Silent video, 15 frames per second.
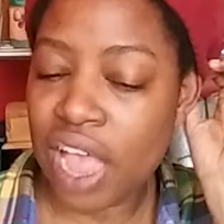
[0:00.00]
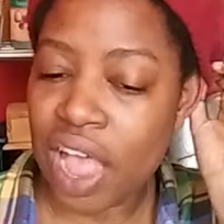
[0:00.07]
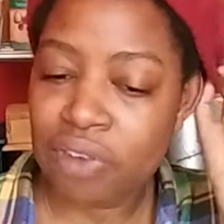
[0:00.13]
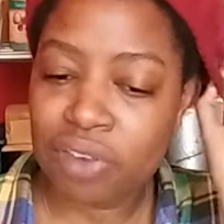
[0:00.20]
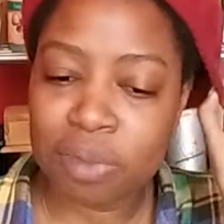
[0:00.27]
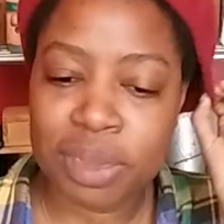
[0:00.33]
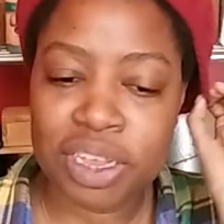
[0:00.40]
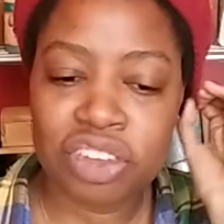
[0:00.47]

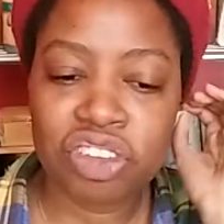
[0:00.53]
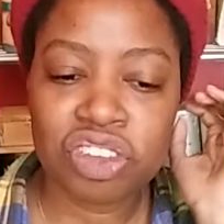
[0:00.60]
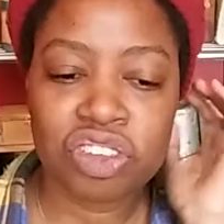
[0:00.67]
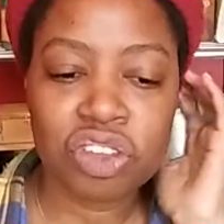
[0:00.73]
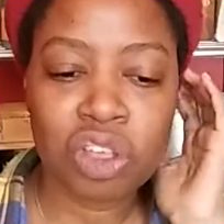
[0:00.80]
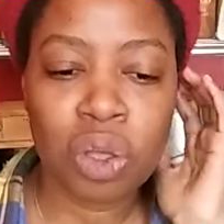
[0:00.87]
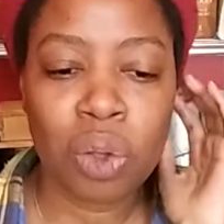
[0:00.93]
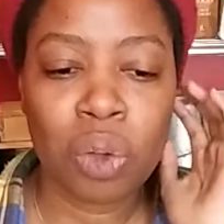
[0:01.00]
affirmations
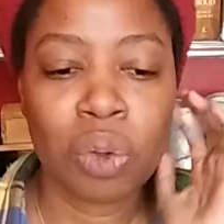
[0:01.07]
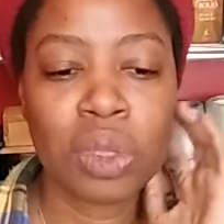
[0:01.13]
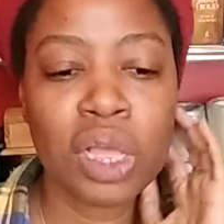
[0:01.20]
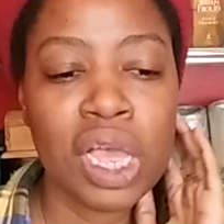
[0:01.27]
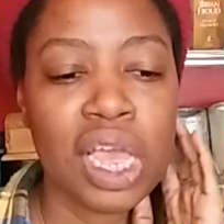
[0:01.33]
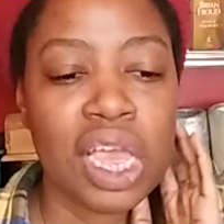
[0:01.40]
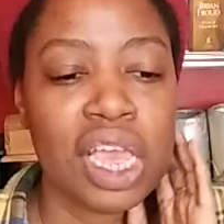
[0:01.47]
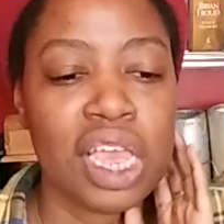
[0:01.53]
go
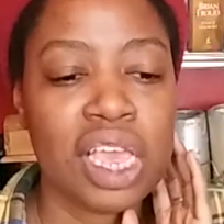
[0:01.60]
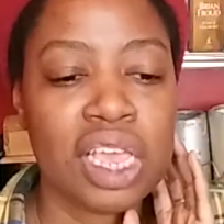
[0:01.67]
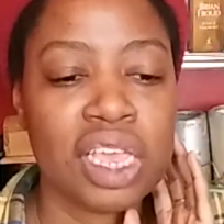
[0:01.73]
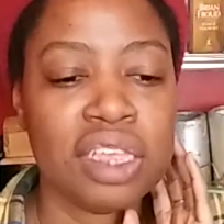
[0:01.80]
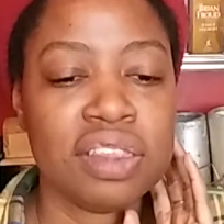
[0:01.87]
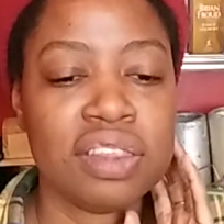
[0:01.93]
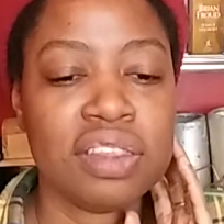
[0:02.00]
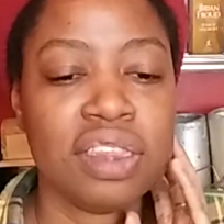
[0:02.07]

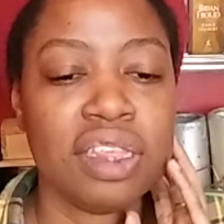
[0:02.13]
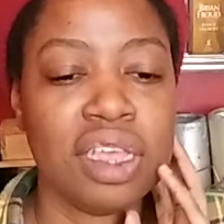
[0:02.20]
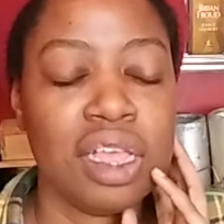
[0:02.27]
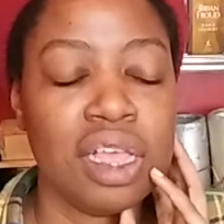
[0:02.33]
is,